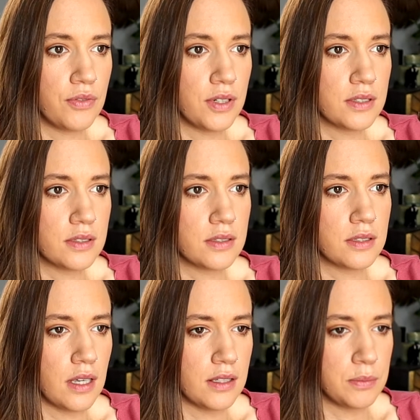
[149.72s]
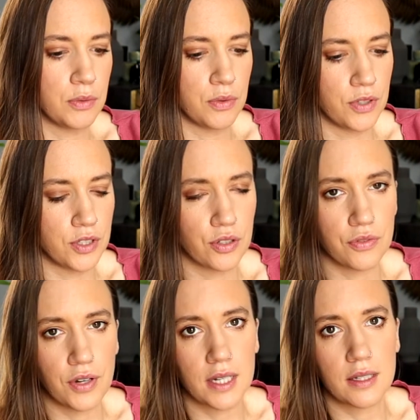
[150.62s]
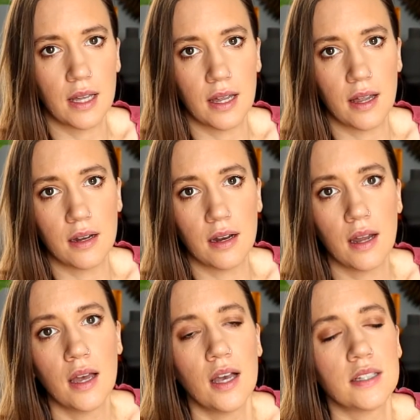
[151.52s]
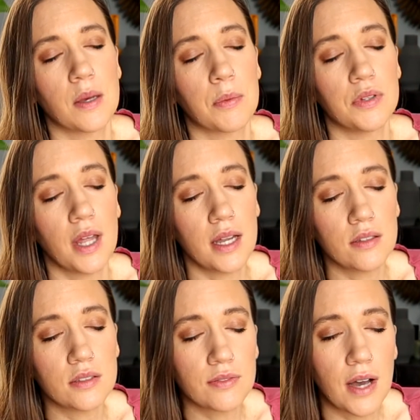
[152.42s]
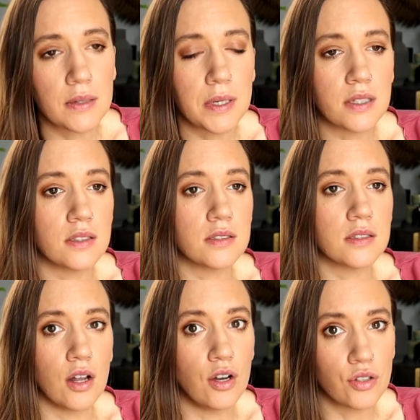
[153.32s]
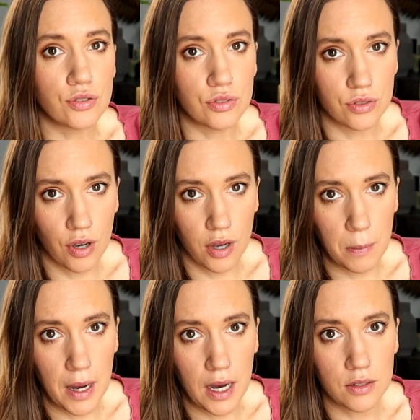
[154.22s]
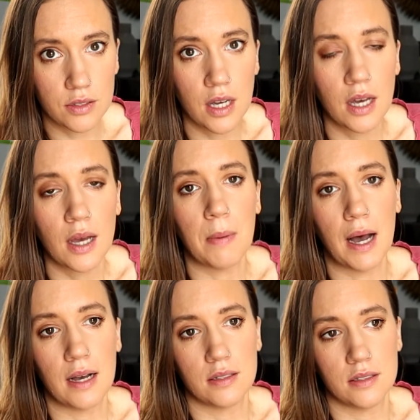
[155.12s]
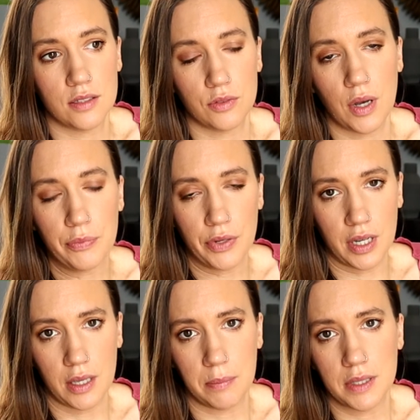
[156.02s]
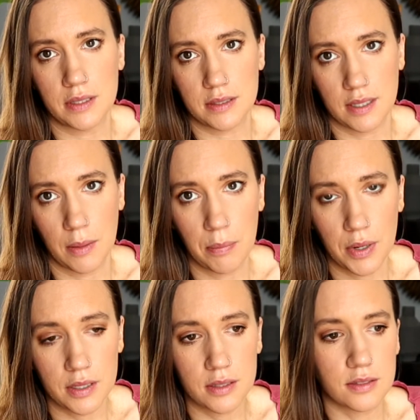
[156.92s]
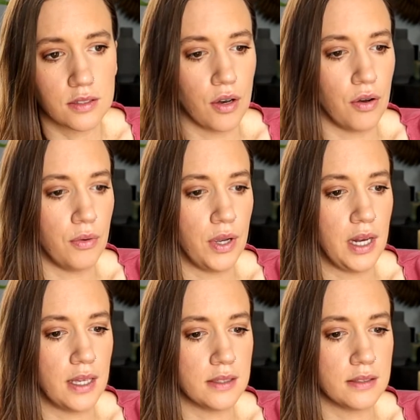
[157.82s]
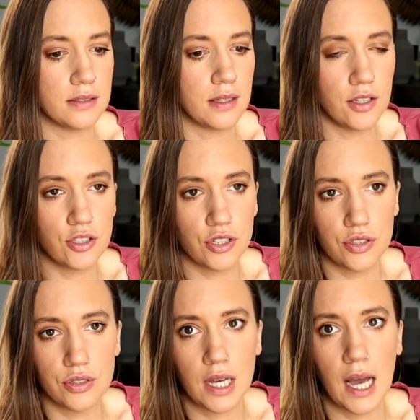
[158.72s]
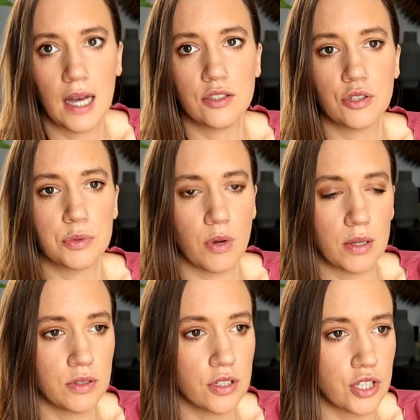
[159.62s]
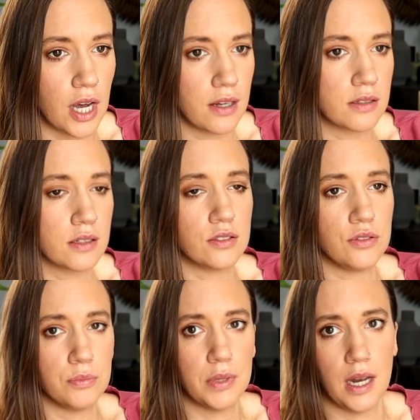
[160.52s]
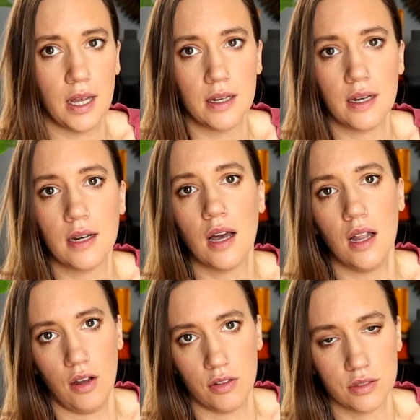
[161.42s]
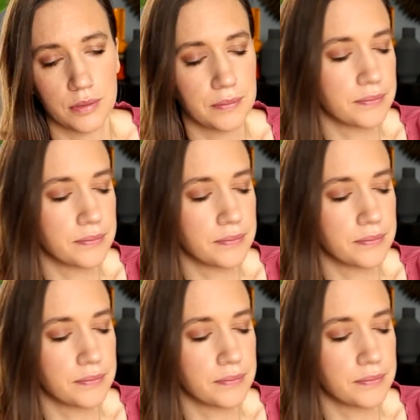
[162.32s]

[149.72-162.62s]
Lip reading: difference is between visceral fat and subcutaneous fat, because it's a lot to talk about, but this is why I'm gonna keep it separate. So really stay tuned guys, subscribe to the channel because you'll be learning a lot.